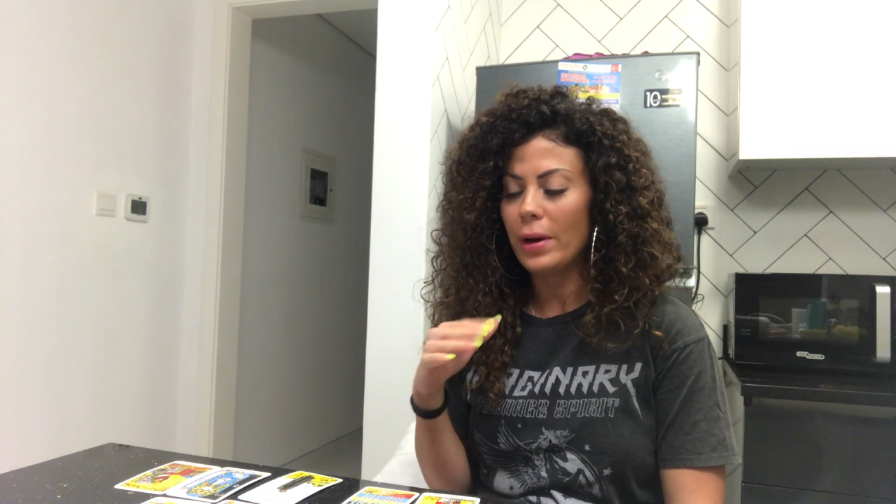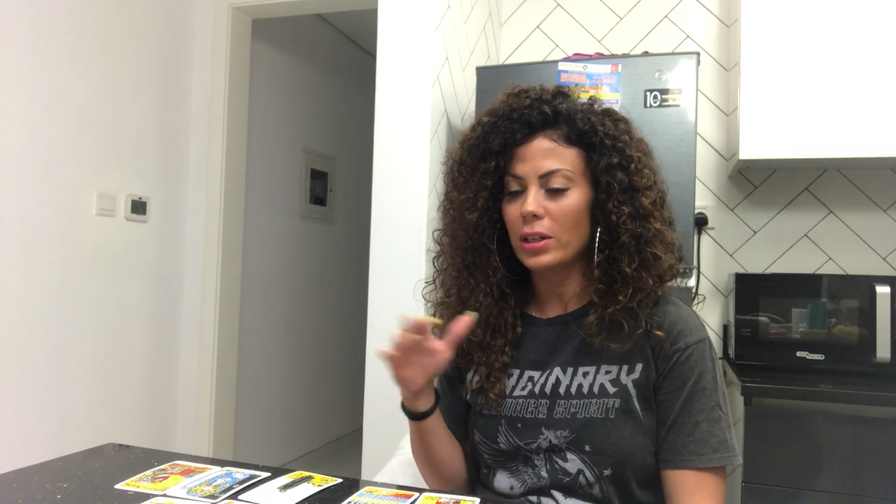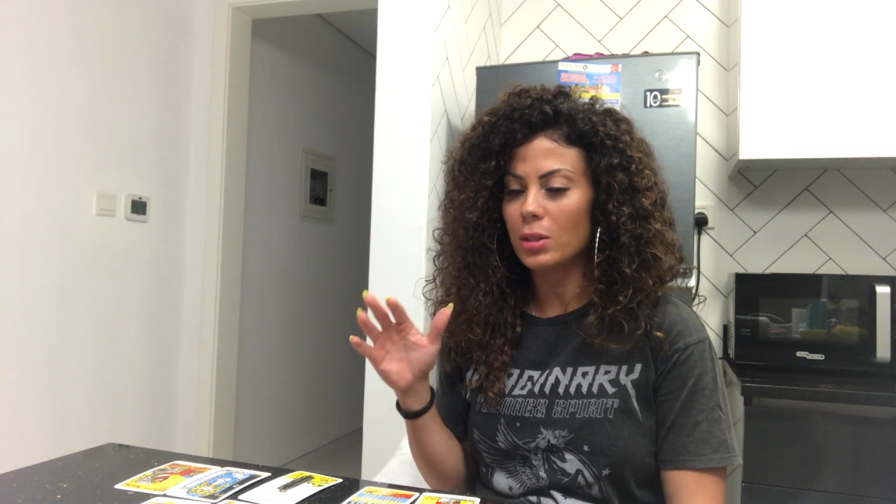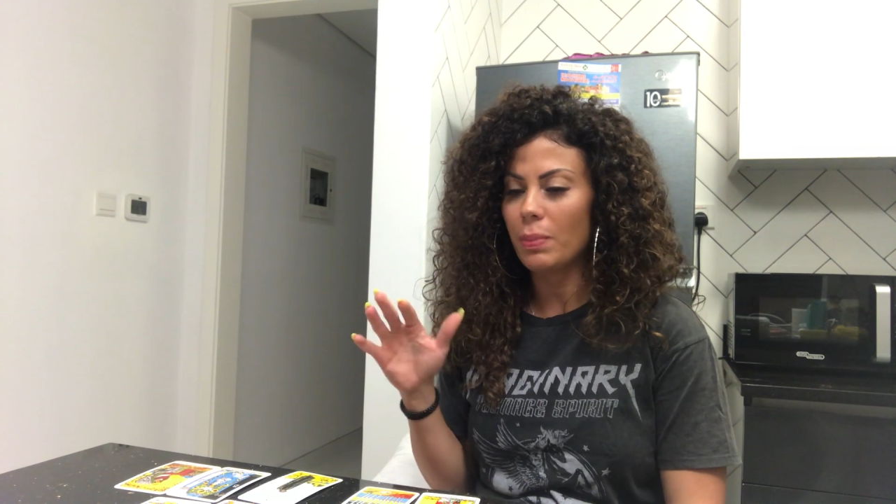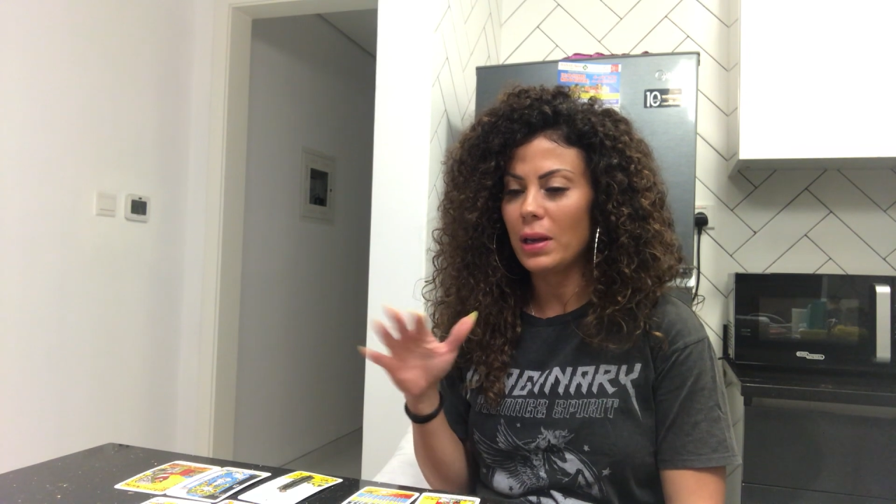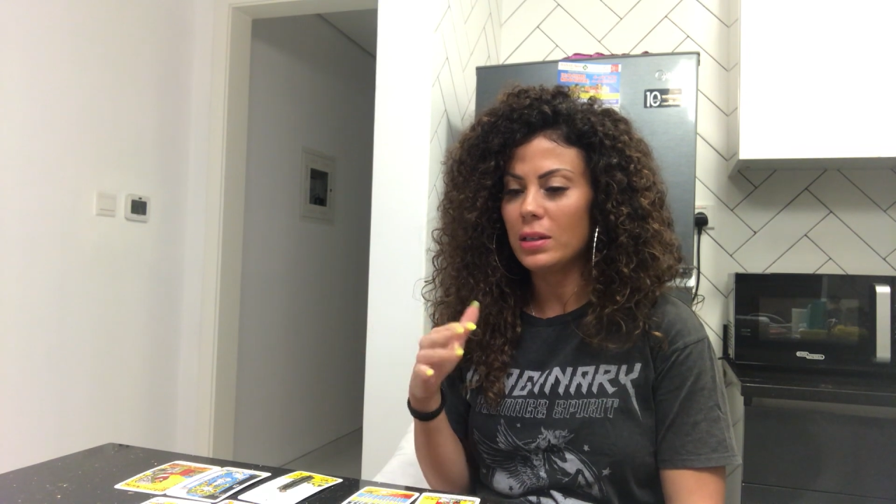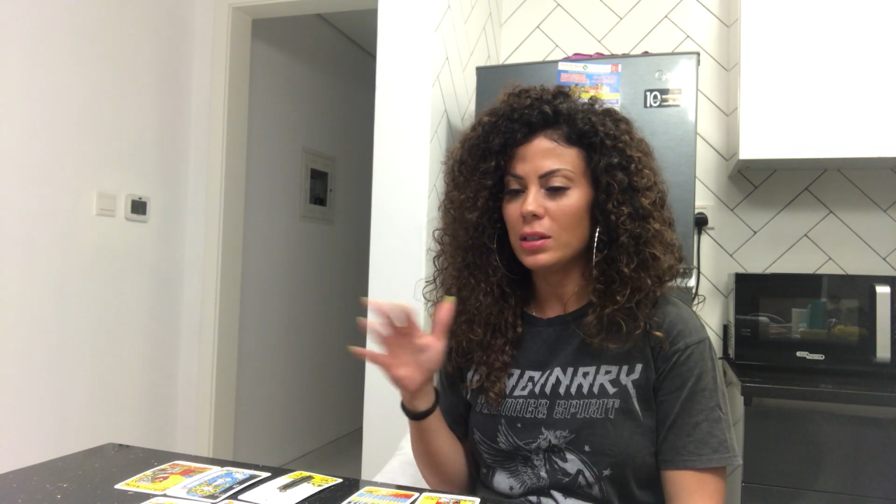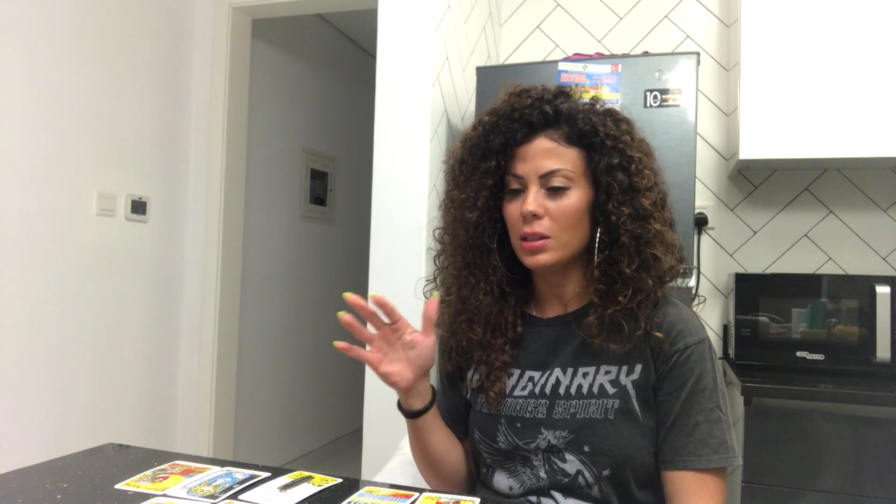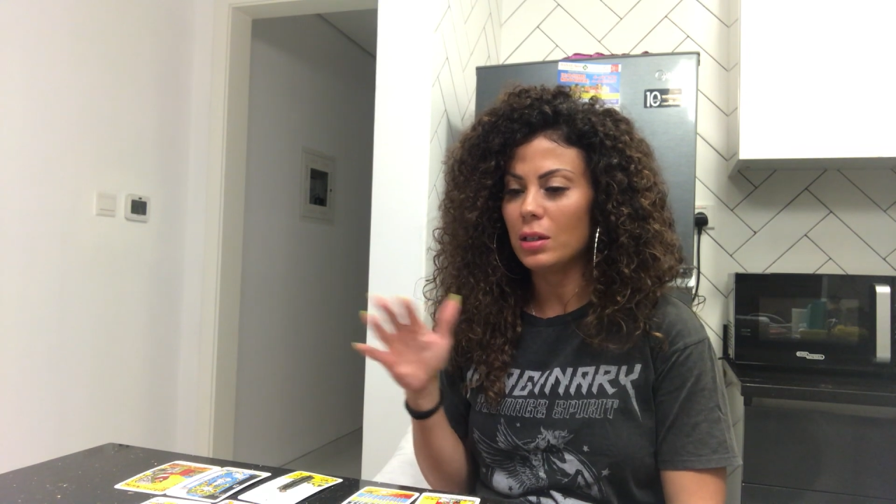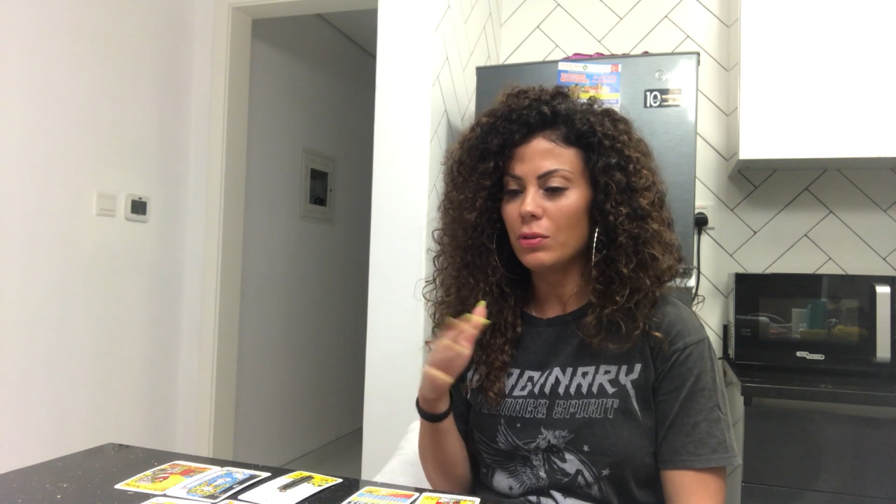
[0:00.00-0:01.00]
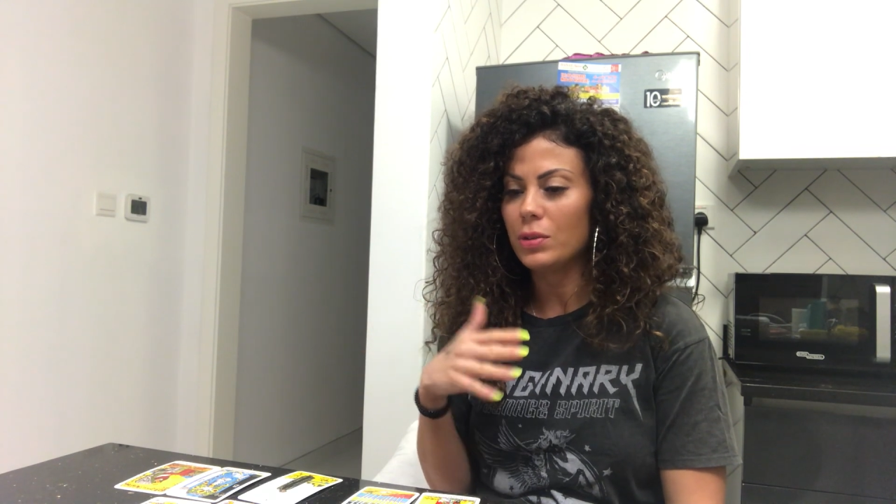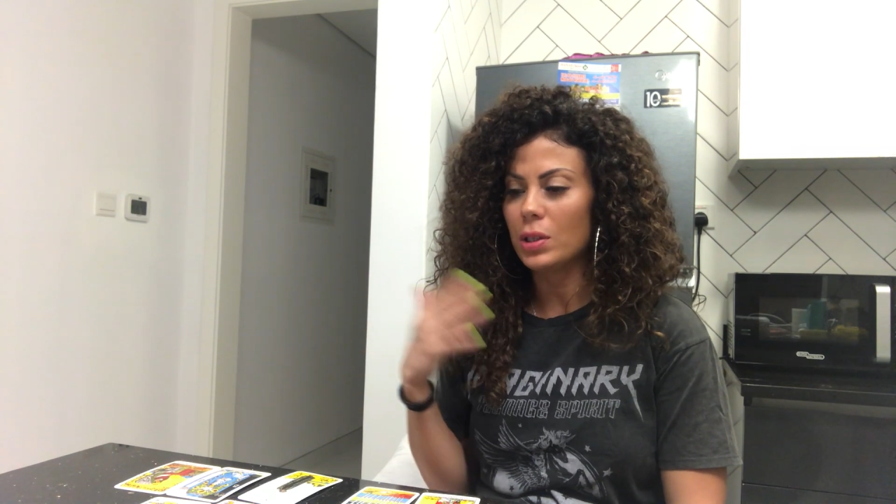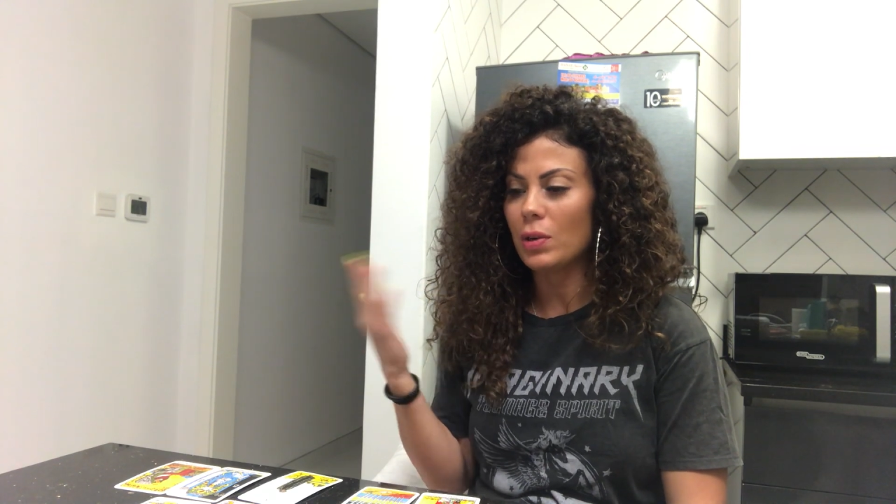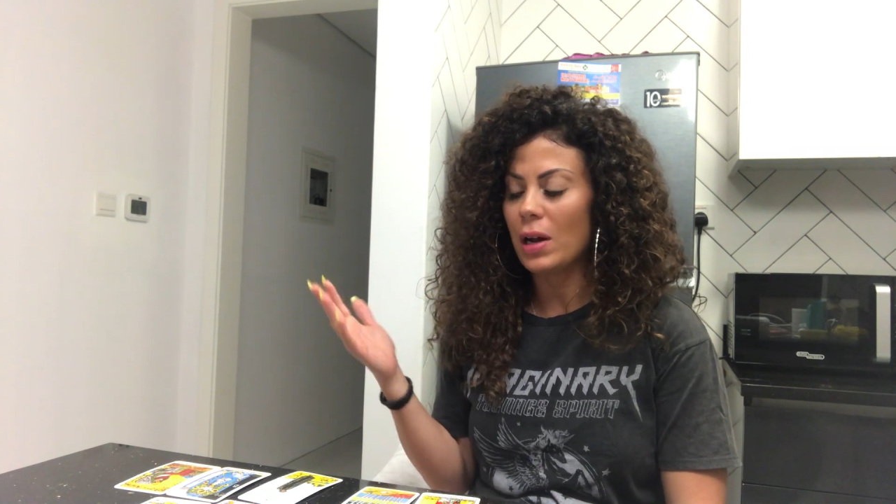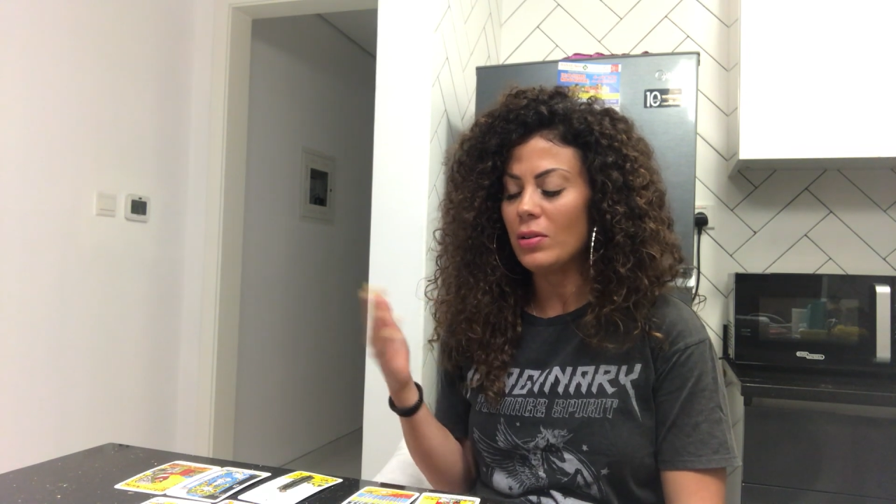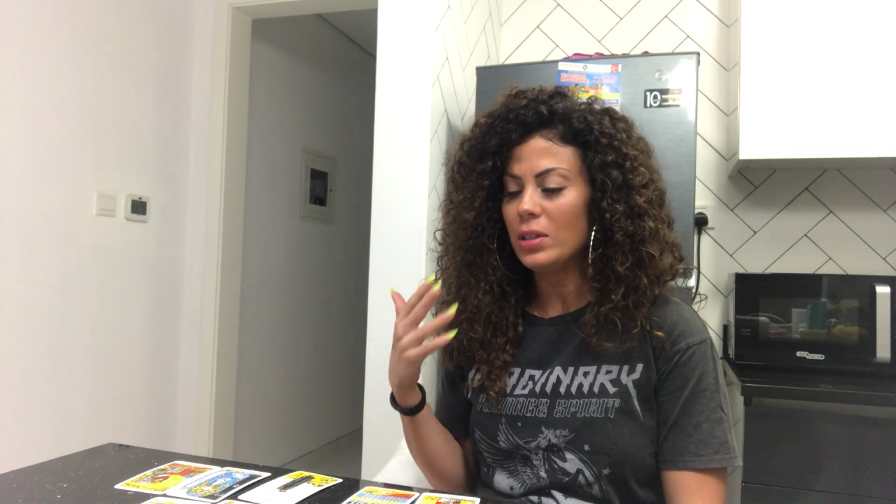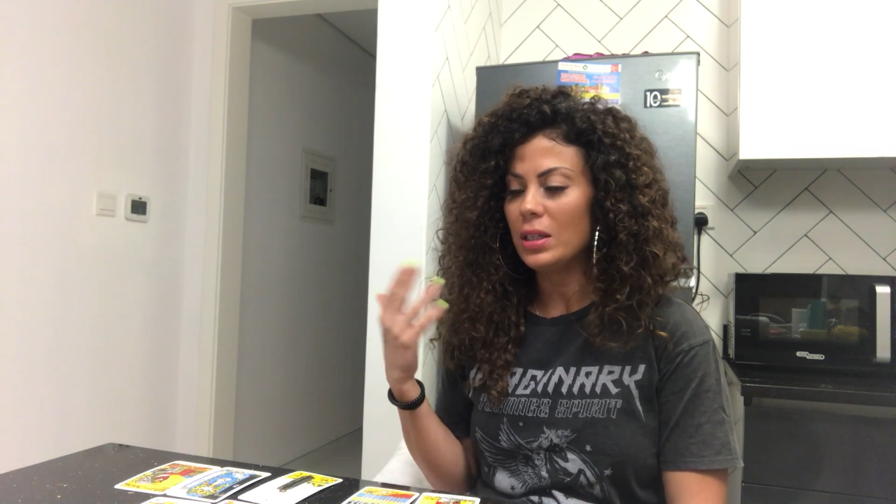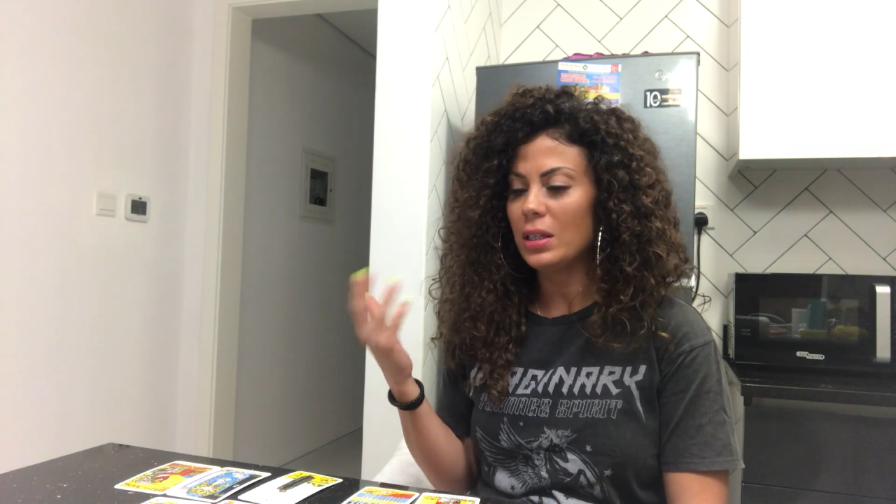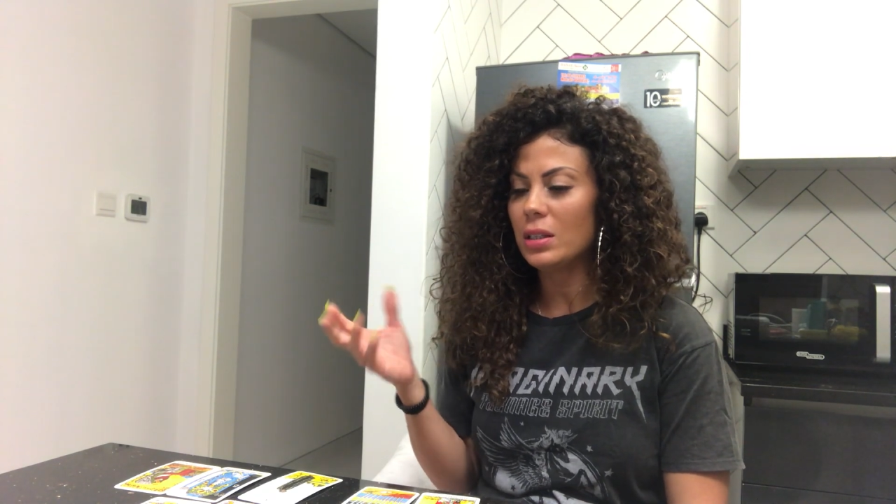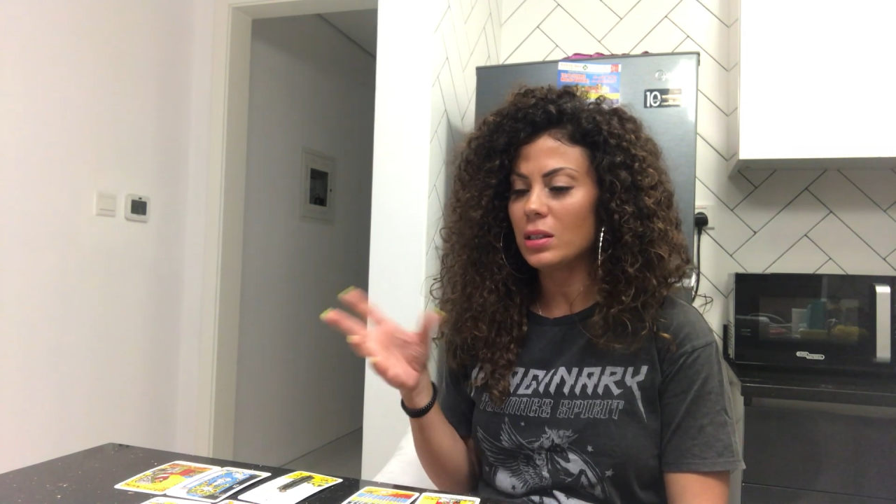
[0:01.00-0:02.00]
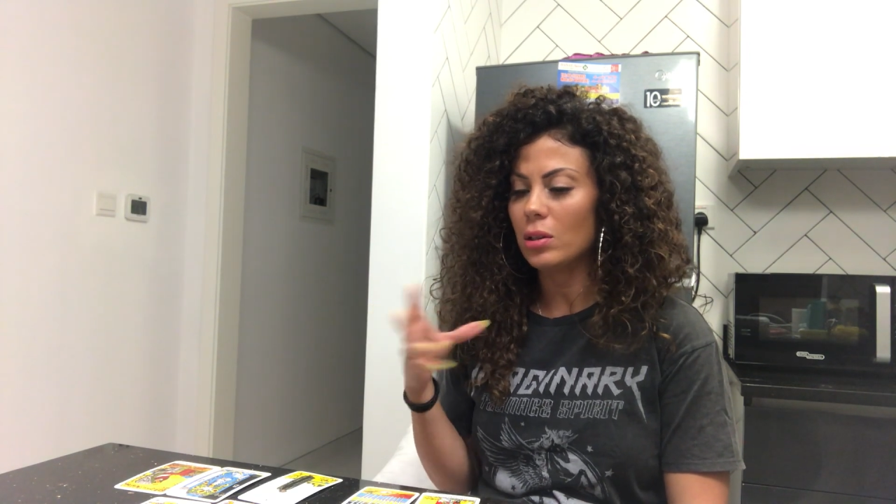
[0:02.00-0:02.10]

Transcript: expensive surroundings,